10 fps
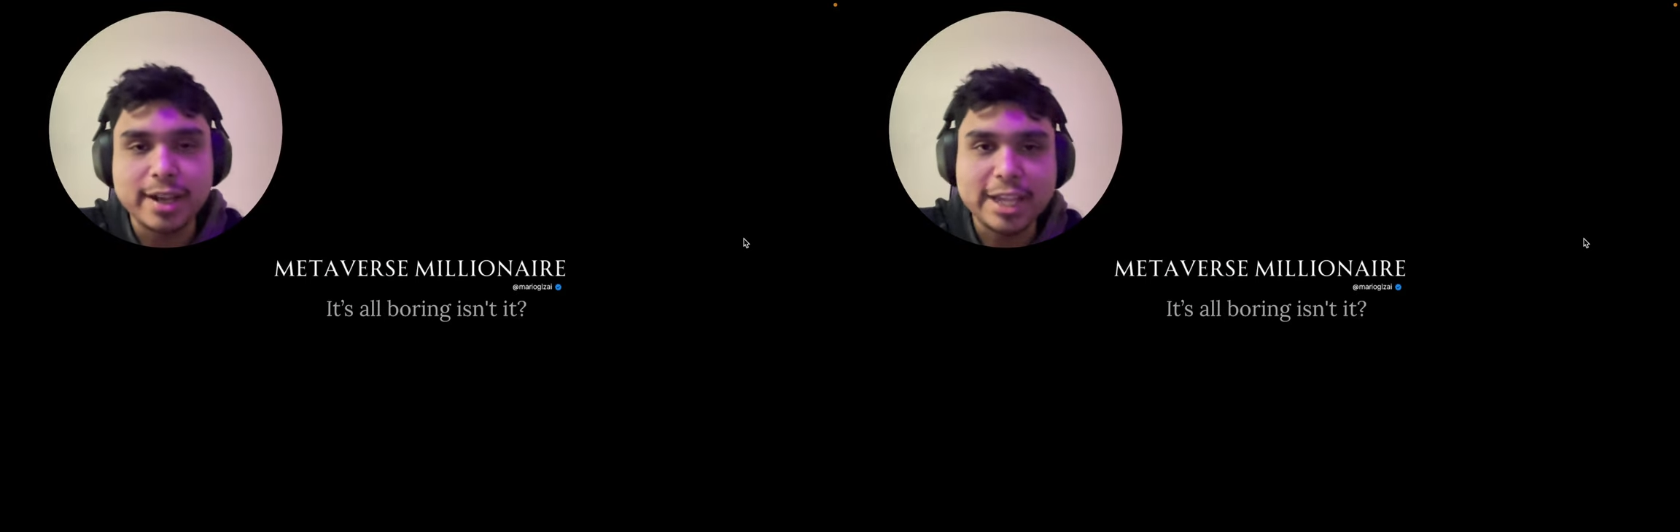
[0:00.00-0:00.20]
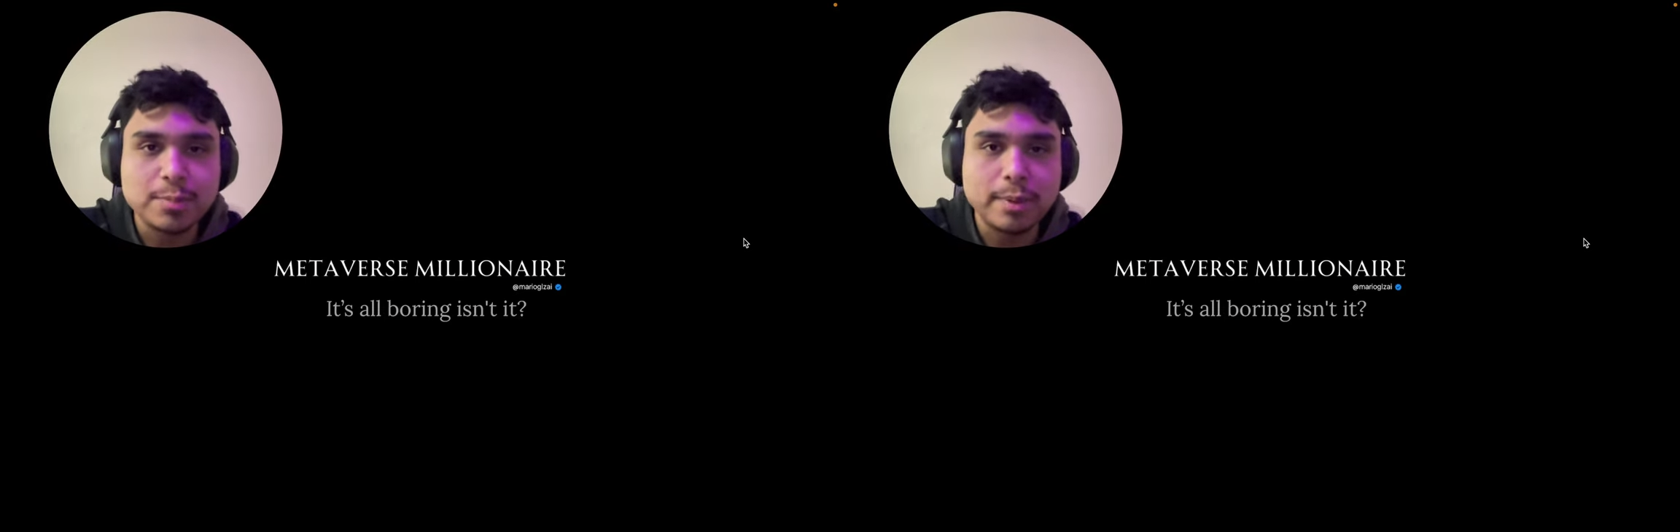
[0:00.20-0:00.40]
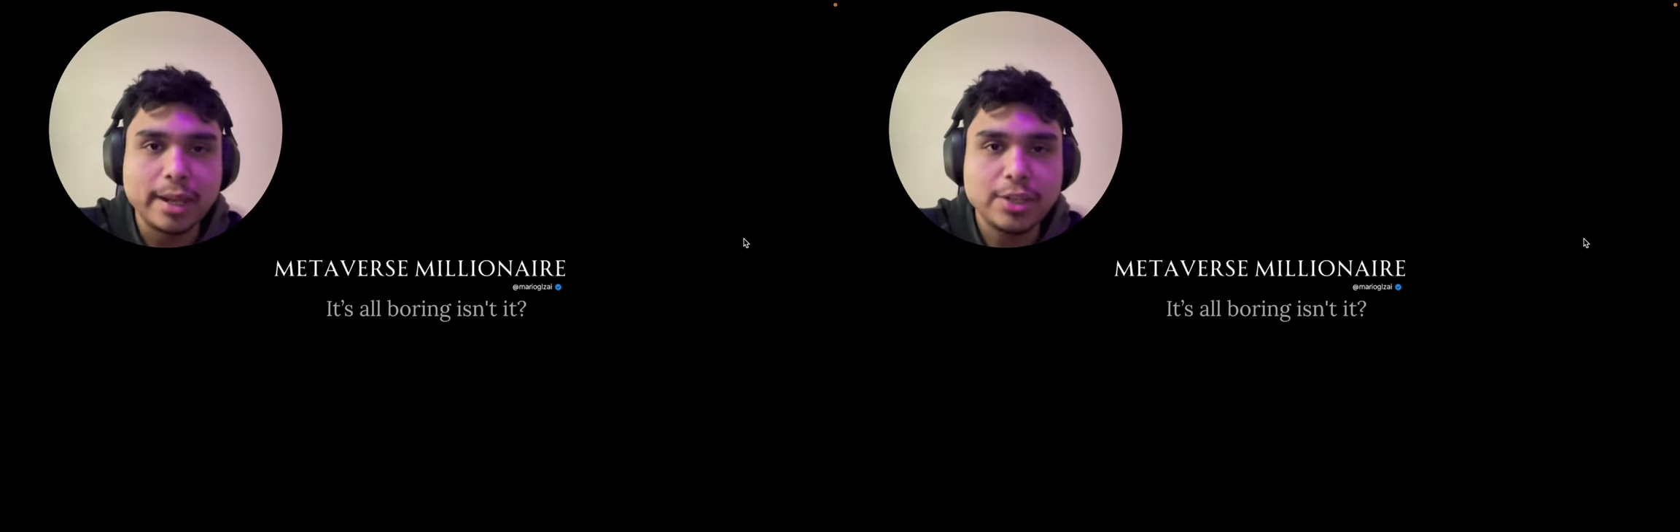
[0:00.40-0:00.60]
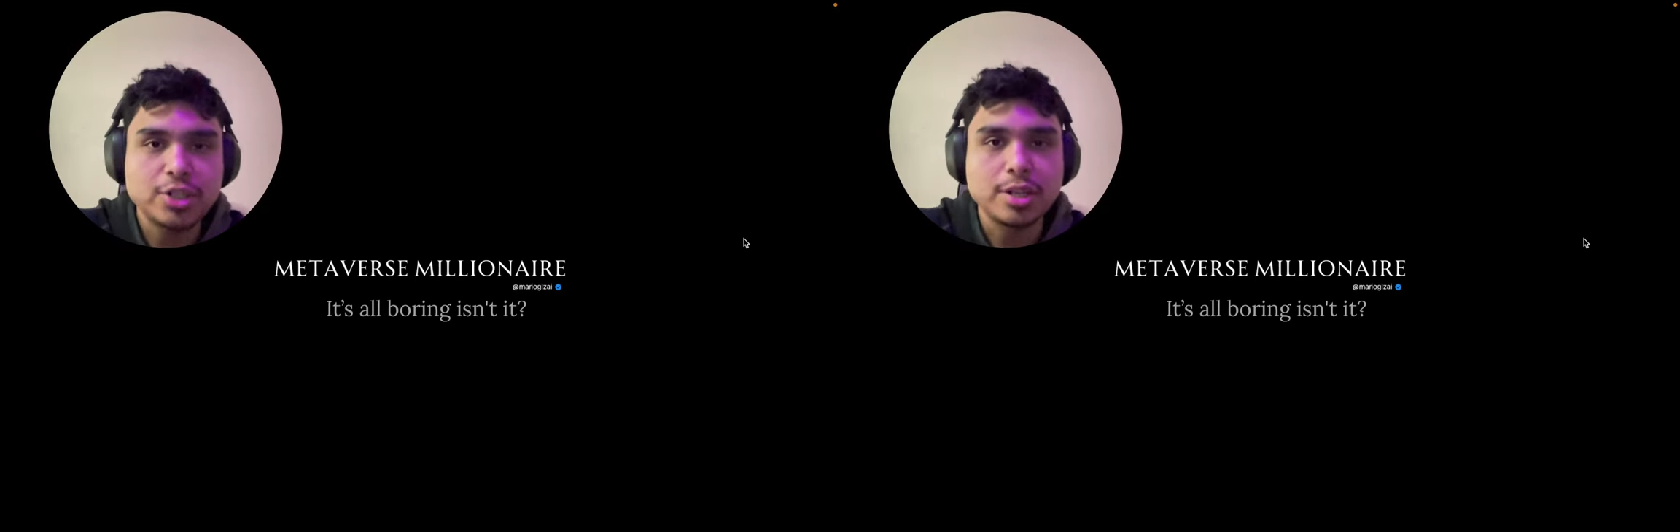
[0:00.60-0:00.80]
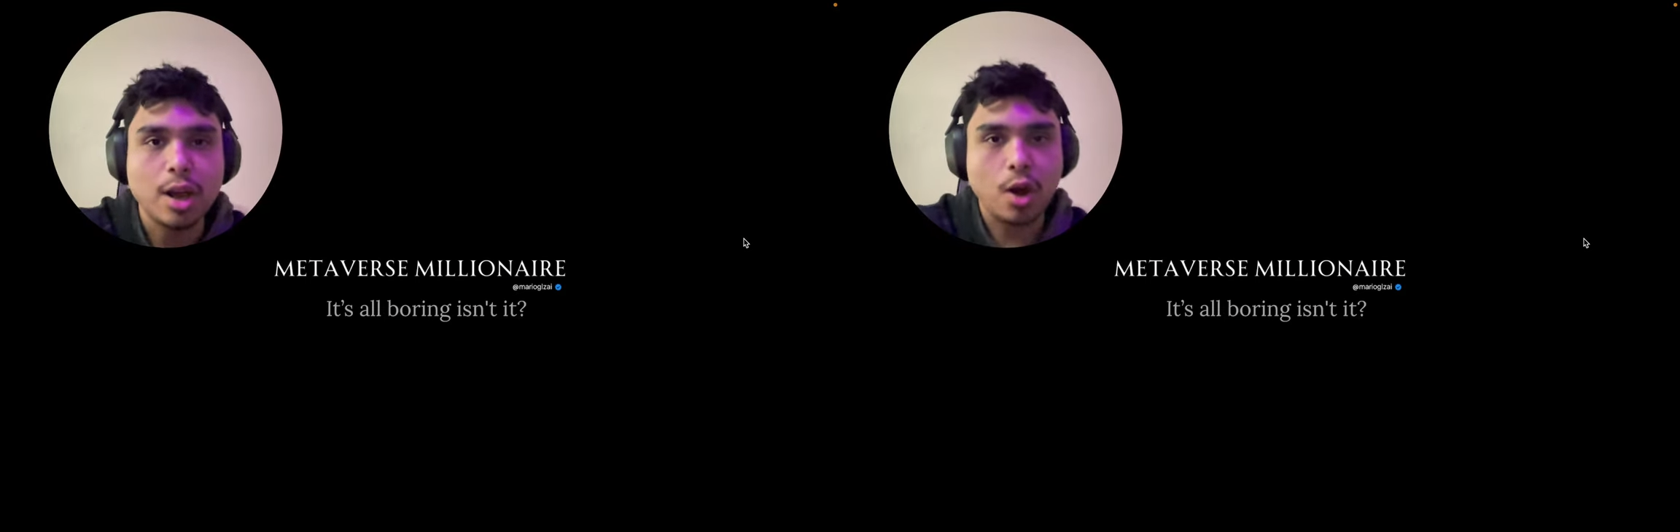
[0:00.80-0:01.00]

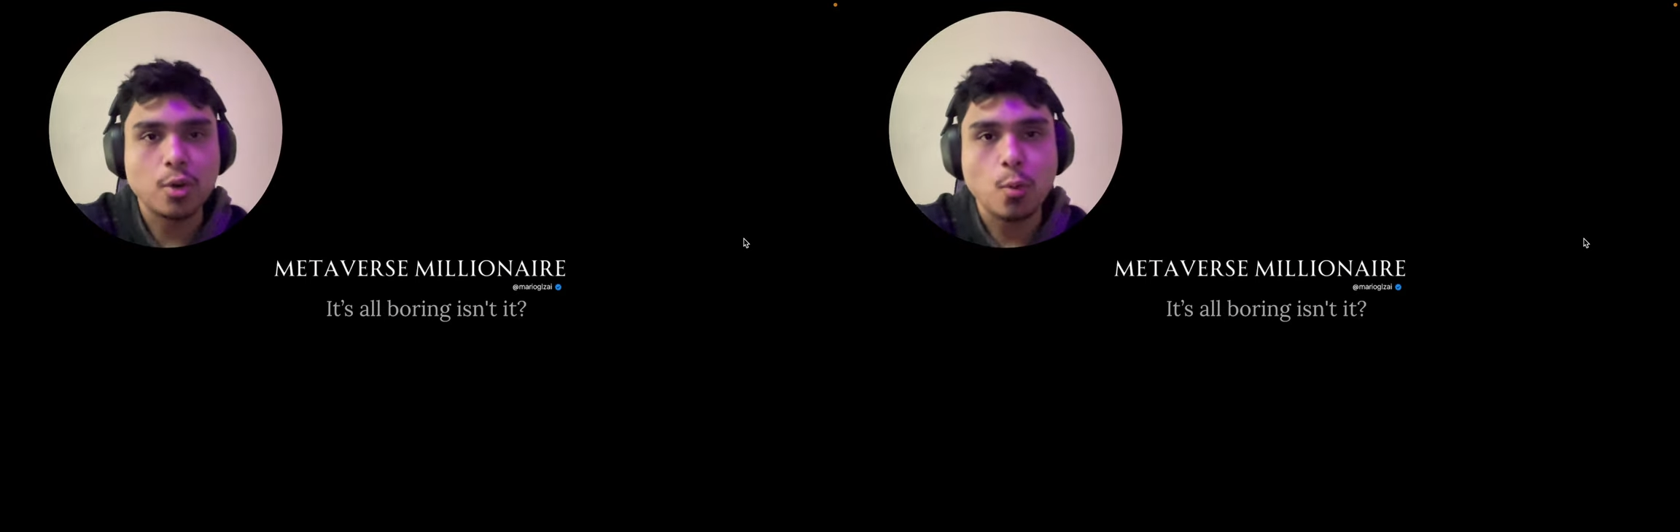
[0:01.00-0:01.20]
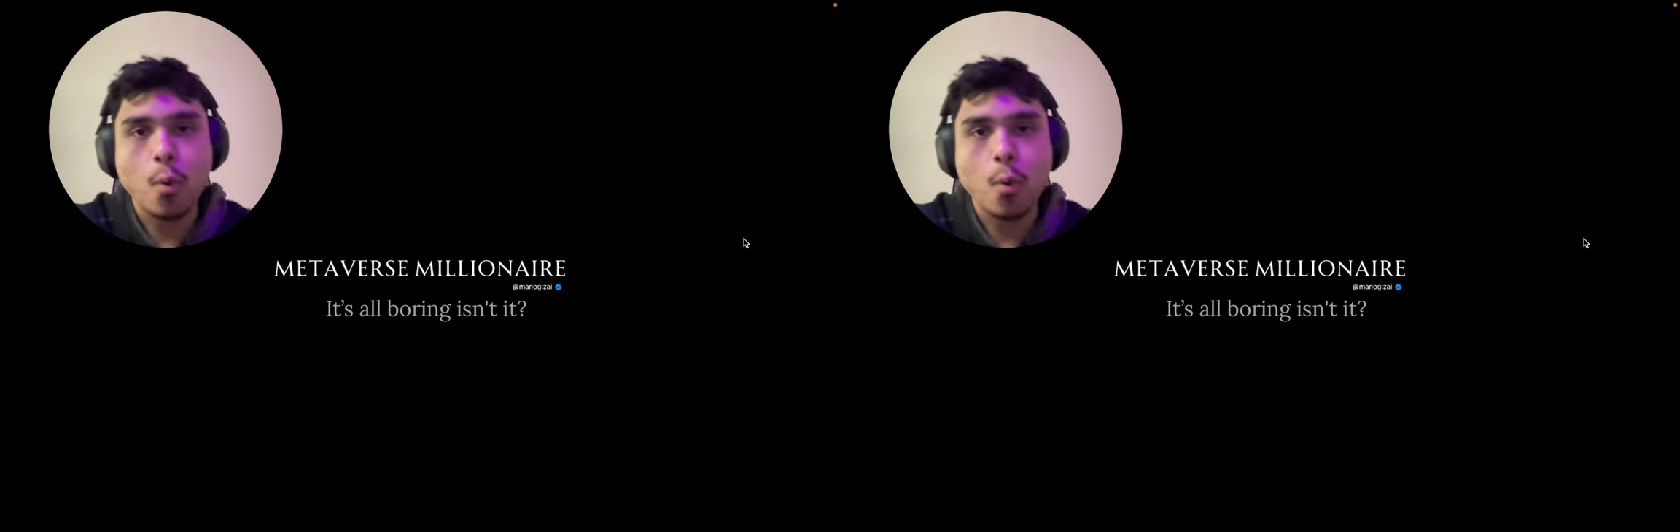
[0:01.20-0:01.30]
explanation on